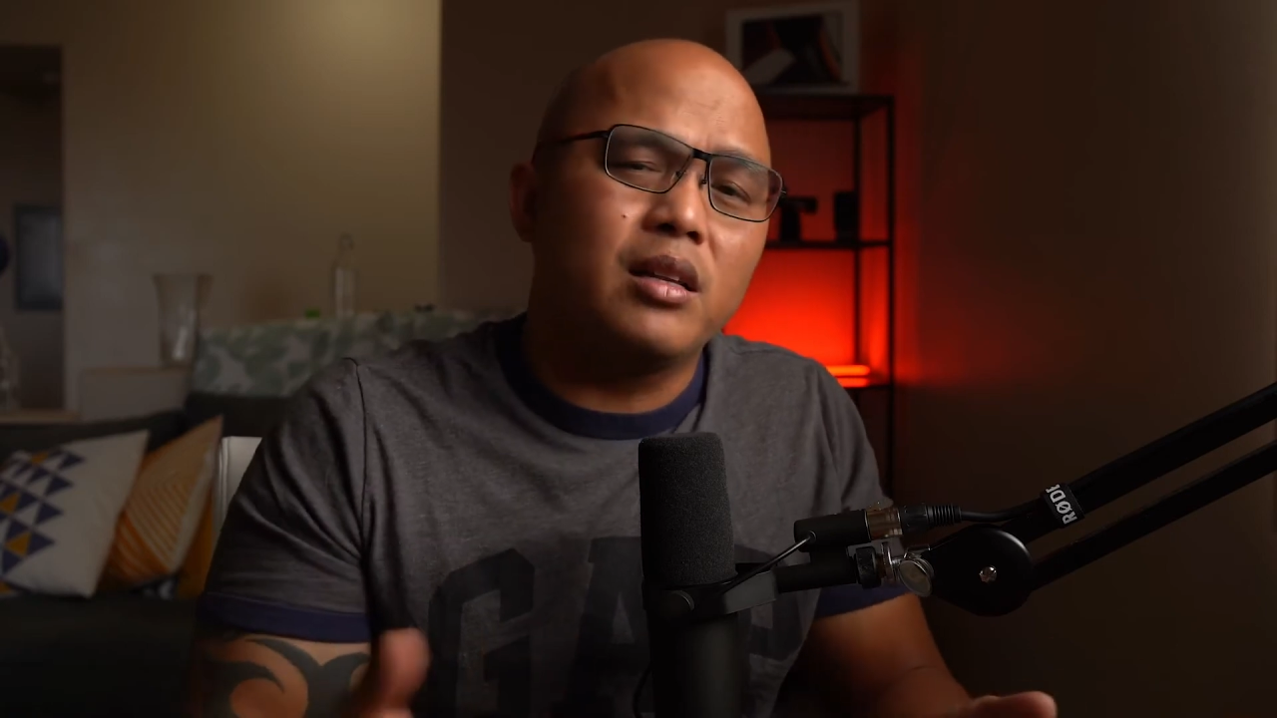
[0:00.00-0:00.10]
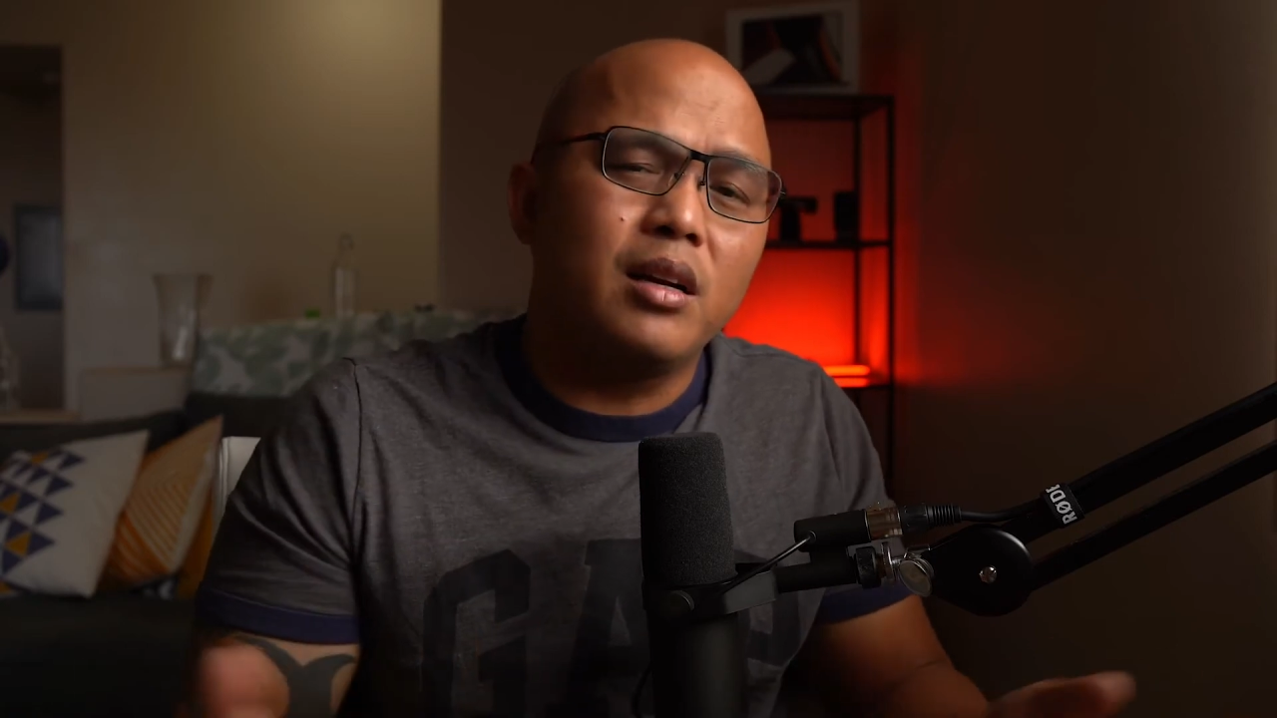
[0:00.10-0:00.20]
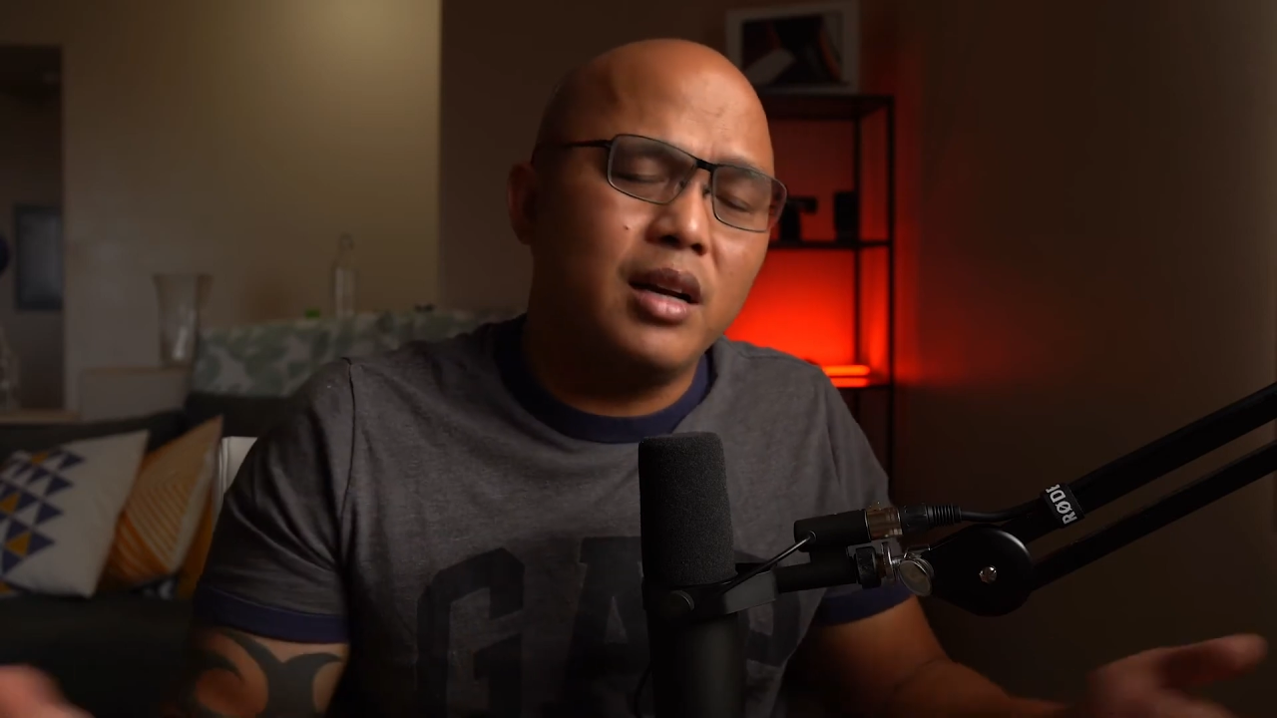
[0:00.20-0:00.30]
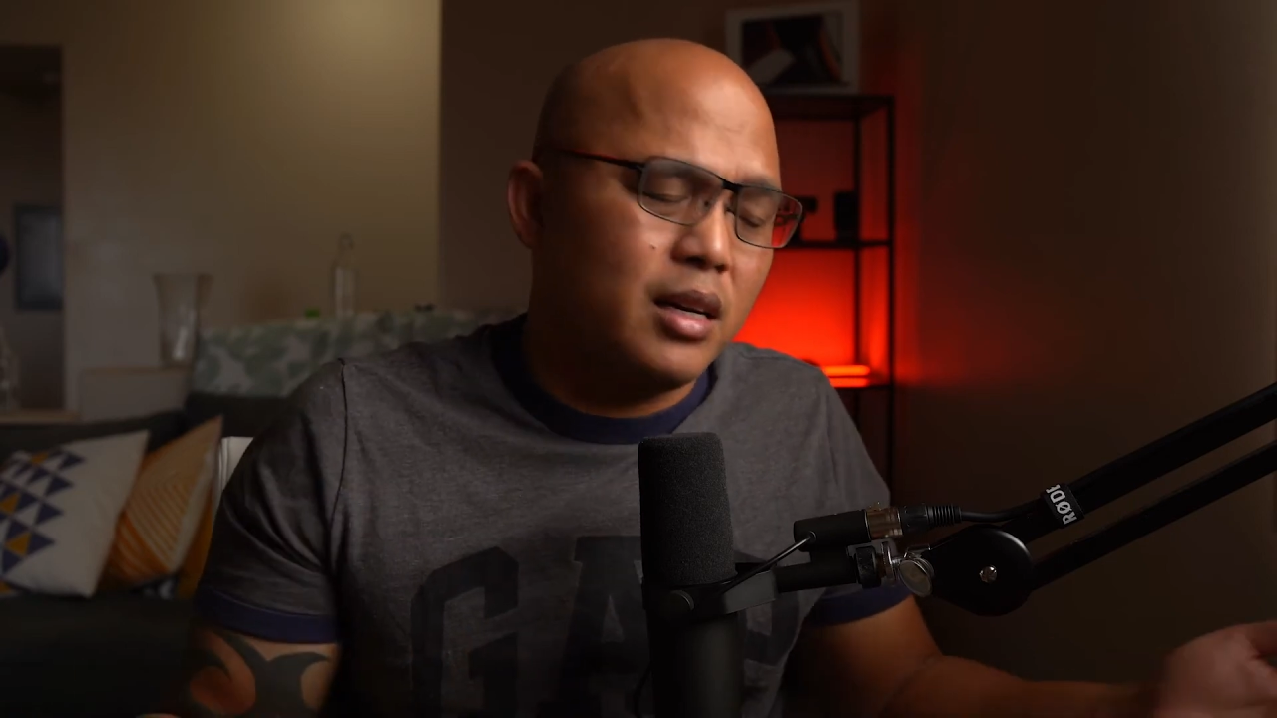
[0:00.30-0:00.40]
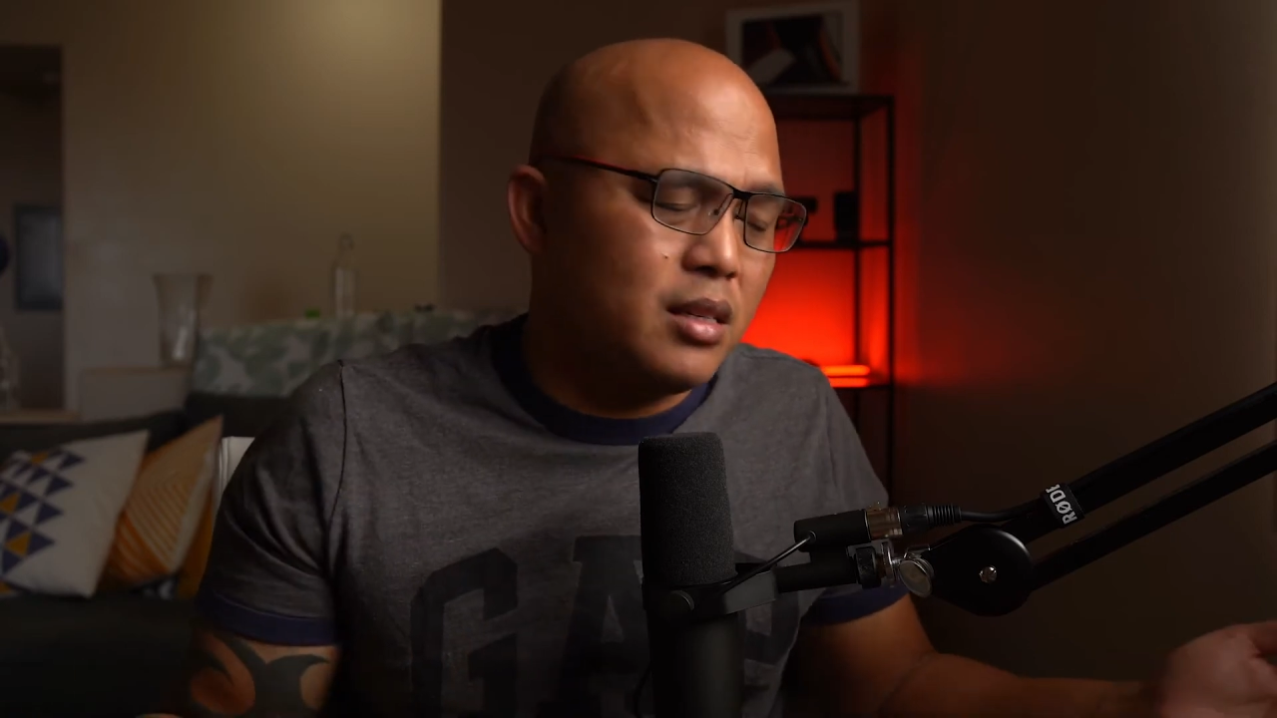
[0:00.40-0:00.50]
there,
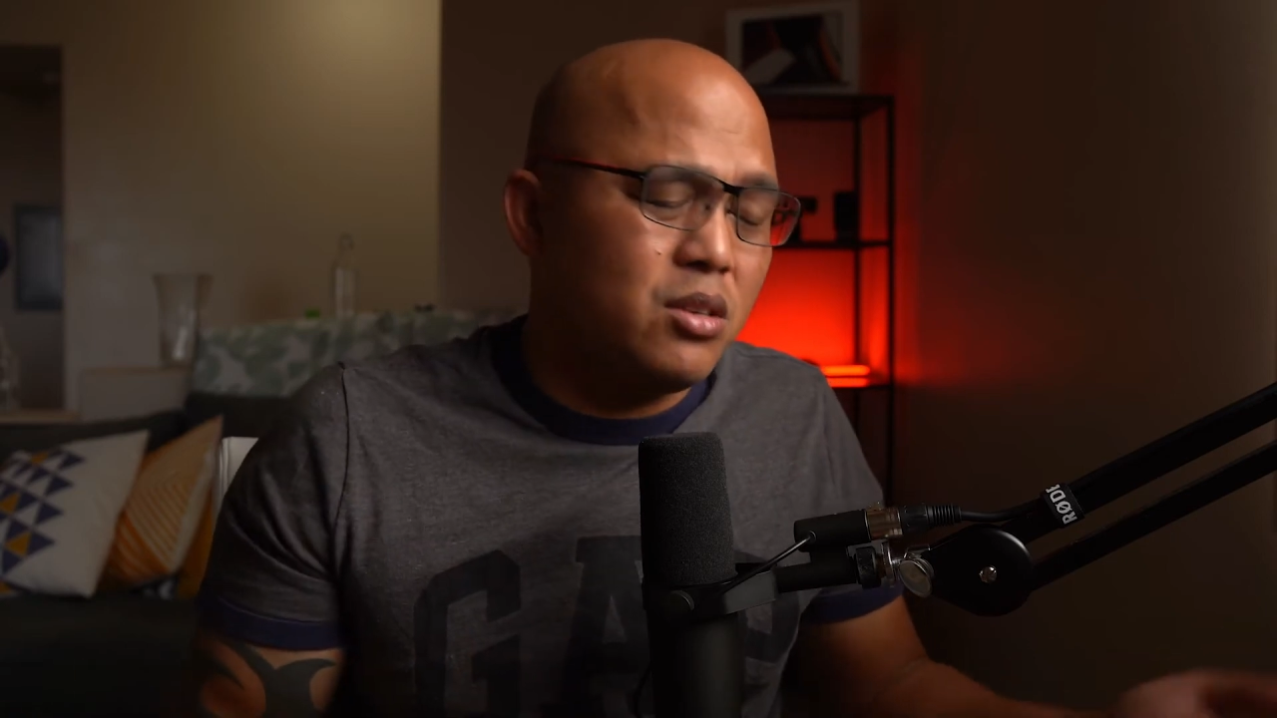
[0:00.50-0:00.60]
like I said,